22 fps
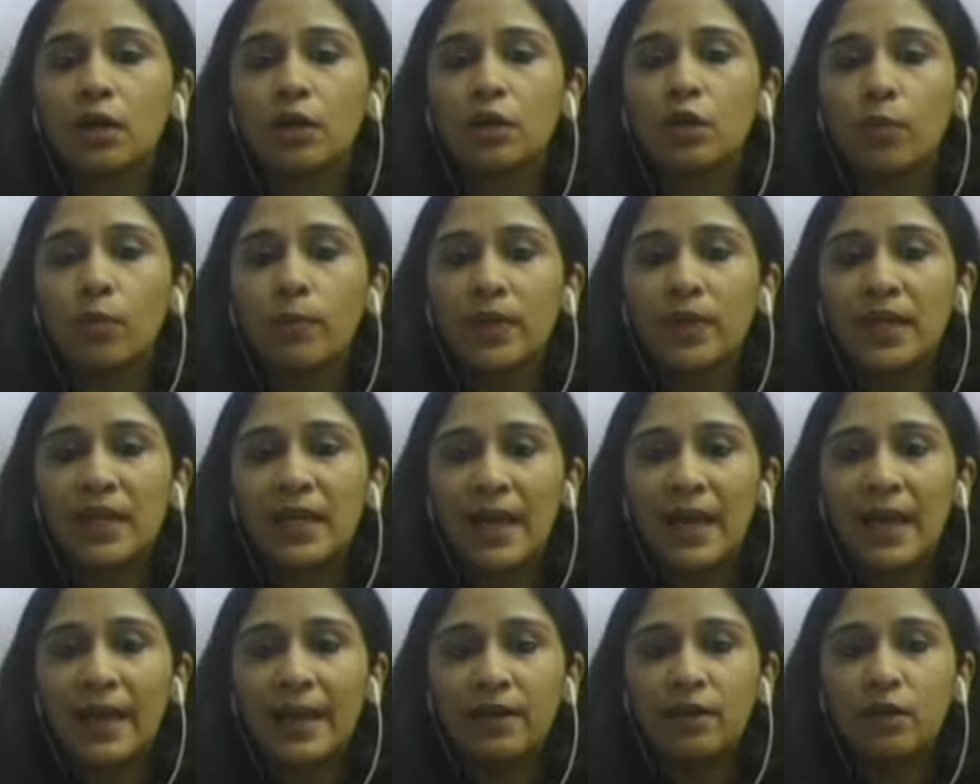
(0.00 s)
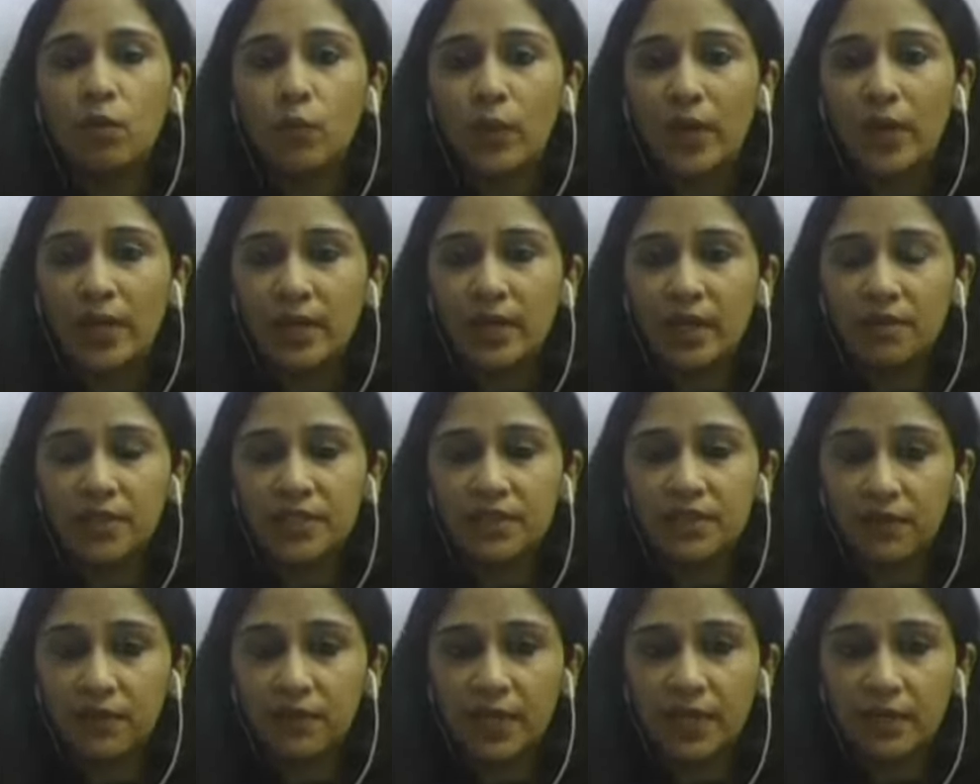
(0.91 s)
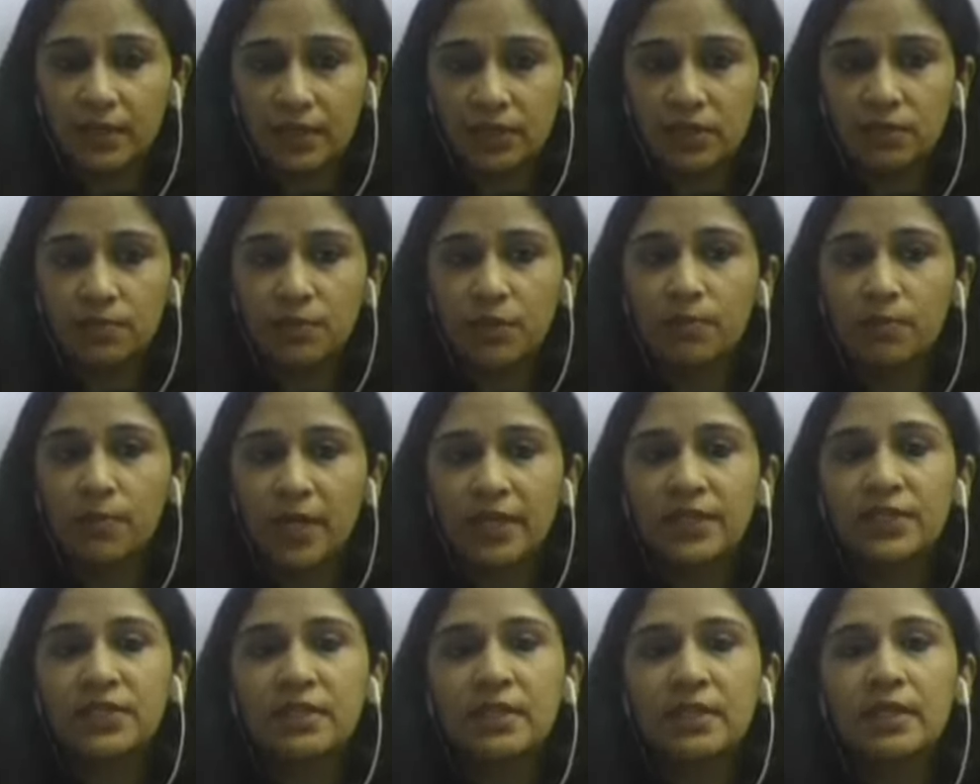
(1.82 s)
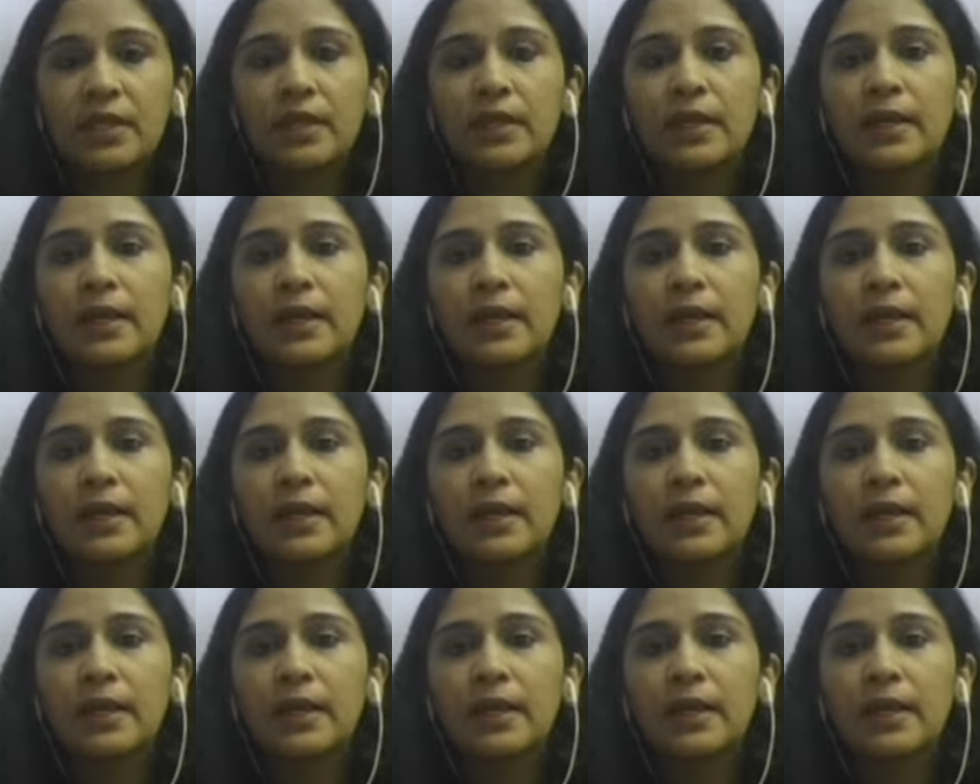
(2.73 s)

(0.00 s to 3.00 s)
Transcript: global and well-diversified customer base.